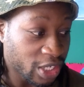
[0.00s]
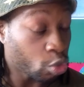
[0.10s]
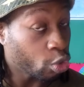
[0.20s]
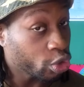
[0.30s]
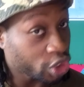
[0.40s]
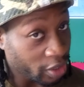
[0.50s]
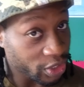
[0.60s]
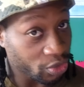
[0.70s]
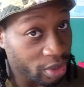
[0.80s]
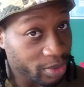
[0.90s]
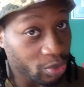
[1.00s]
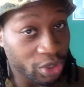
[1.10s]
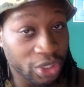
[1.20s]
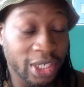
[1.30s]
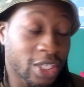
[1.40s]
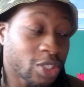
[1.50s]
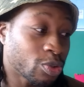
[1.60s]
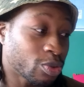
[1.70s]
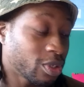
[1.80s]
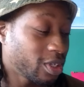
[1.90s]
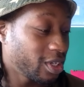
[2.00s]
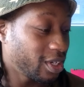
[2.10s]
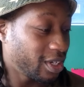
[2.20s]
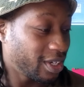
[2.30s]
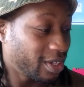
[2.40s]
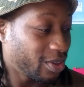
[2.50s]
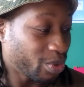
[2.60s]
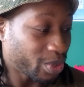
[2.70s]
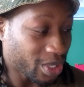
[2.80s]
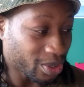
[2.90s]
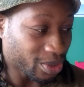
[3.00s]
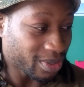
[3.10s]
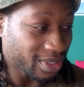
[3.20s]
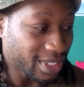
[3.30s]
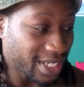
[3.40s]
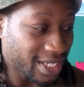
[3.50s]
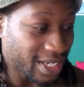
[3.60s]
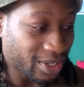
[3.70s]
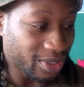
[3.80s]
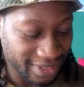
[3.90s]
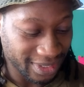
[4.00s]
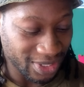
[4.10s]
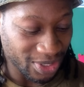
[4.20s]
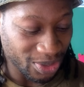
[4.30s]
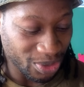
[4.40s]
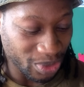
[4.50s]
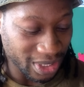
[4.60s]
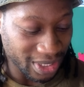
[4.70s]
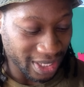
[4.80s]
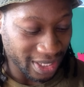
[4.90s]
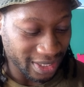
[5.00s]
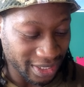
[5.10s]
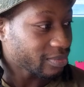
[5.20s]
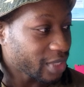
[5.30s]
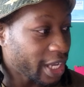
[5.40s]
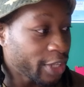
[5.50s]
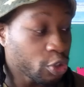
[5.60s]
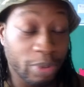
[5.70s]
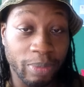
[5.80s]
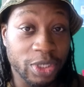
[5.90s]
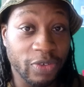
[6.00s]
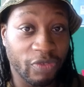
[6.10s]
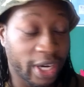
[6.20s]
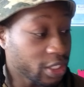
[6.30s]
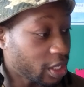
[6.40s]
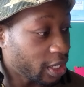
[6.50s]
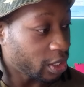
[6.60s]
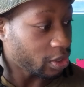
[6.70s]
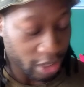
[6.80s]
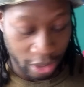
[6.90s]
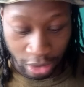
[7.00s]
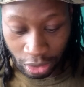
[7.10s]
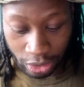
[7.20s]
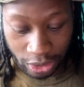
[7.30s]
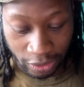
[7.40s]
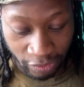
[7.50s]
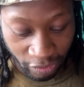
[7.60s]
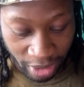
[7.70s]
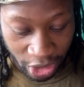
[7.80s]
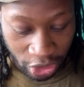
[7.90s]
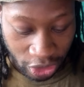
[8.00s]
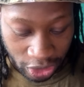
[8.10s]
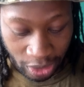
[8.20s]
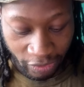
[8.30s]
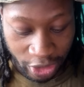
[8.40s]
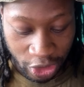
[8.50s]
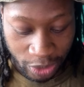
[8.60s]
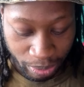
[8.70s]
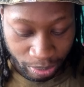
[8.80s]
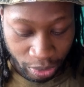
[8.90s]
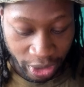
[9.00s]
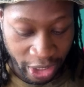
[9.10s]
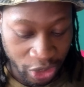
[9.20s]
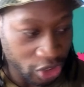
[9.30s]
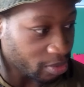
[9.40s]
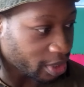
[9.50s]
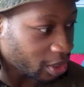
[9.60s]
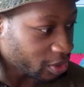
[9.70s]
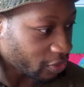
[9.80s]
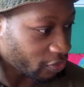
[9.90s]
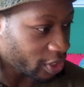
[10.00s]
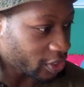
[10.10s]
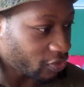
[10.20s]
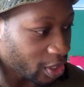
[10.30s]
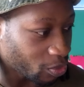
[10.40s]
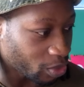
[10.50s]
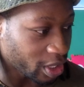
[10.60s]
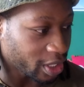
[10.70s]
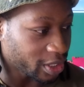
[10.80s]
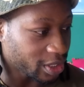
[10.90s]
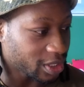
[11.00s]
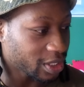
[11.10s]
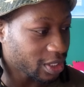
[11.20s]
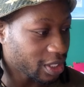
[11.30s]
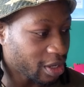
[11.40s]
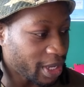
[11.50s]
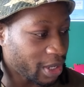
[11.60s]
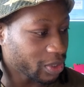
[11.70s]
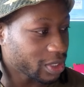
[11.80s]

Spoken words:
or JavaScript, which I need to also detail to you one day. And you'll be able to find a lot of information. So if I just put HTML, the first thing we learnt about,